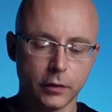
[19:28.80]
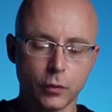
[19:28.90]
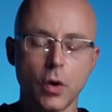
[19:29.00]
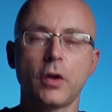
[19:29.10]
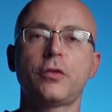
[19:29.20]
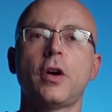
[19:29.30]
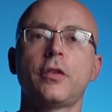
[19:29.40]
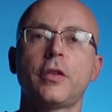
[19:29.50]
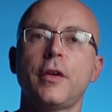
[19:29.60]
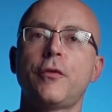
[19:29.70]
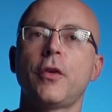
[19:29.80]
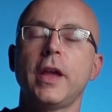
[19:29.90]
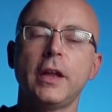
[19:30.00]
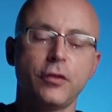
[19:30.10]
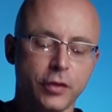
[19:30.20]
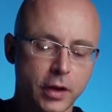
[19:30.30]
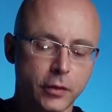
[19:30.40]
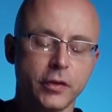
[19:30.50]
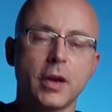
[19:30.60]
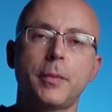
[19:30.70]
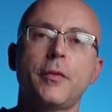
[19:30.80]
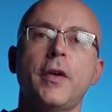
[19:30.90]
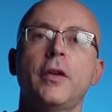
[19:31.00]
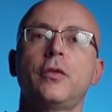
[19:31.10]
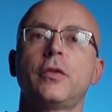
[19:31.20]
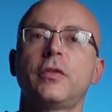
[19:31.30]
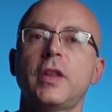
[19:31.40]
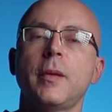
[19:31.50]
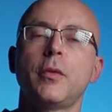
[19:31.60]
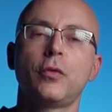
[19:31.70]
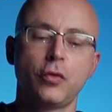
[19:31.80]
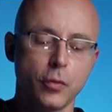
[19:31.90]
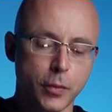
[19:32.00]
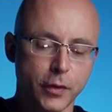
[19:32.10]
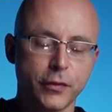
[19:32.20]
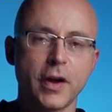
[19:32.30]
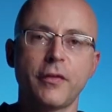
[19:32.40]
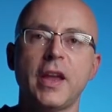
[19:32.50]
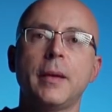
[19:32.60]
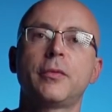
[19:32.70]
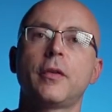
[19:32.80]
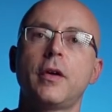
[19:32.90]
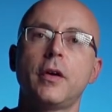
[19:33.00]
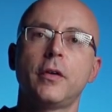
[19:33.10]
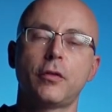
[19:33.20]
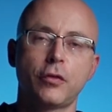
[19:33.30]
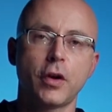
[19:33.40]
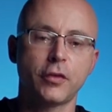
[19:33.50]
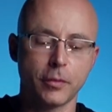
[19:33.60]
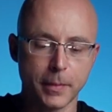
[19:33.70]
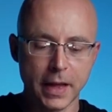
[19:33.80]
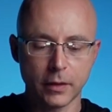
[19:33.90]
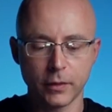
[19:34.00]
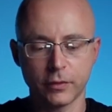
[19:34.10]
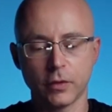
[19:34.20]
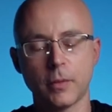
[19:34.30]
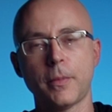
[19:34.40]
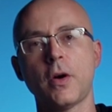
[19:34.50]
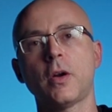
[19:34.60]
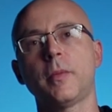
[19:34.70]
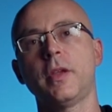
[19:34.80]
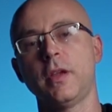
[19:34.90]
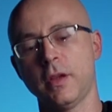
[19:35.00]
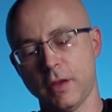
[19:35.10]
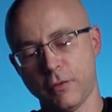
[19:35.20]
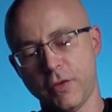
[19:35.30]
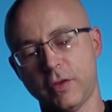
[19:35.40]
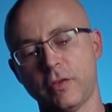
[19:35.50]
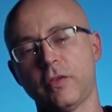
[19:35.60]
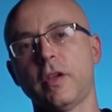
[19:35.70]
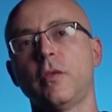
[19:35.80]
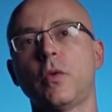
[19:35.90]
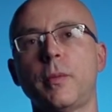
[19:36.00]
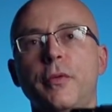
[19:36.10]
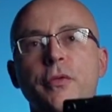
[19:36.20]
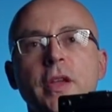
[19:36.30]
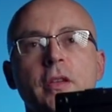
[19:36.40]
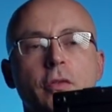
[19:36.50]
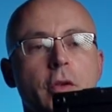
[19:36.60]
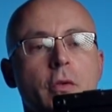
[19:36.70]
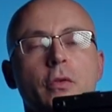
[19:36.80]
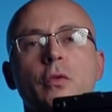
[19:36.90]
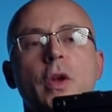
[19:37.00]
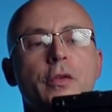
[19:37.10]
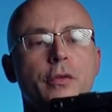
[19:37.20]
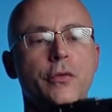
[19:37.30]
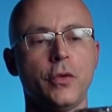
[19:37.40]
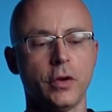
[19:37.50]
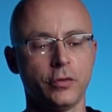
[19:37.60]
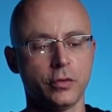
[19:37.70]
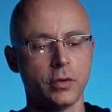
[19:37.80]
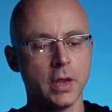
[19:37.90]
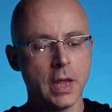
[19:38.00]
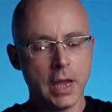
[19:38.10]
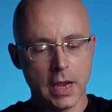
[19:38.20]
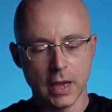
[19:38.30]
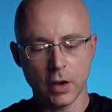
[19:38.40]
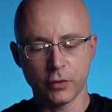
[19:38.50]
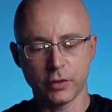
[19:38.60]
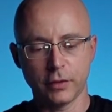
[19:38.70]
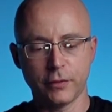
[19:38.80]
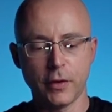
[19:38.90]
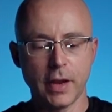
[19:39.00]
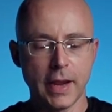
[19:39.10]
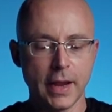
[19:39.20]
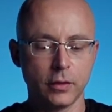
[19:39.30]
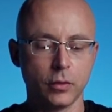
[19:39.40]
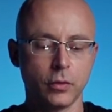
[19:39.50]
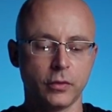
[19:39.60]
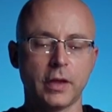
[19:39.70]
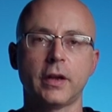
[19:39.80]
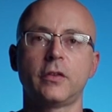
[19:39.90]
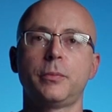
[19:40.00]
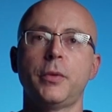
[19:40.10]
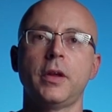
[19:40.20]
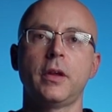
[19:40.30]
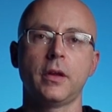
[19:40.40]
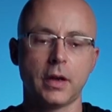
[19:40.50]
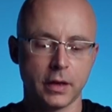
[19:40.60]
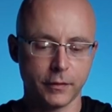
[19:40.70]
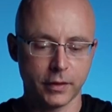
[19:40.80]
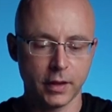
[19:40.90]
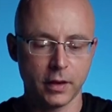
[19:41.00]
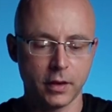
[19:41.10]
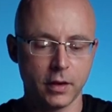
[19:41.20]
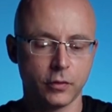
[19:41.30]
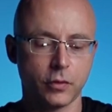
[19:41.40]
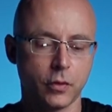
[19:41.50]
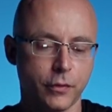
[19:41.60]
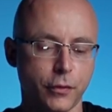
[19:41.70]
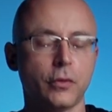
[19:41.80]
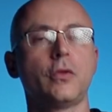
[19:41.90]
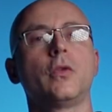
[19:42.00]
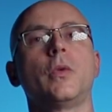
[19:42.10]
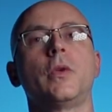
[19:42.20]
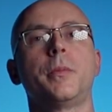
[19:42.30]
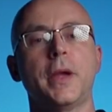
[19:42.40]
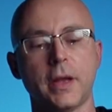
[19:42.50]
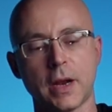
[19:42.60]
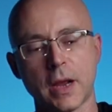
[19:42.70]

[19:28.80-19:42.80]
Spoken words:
The quad charger here for each channel is going to provide you a stable 2.5 amps of current to charge your batteries. On the bottom here it features a rubber feet so you don't scratch your furniture, and also this very handle is like a springy kind of a thing here, so it feels good when you pick it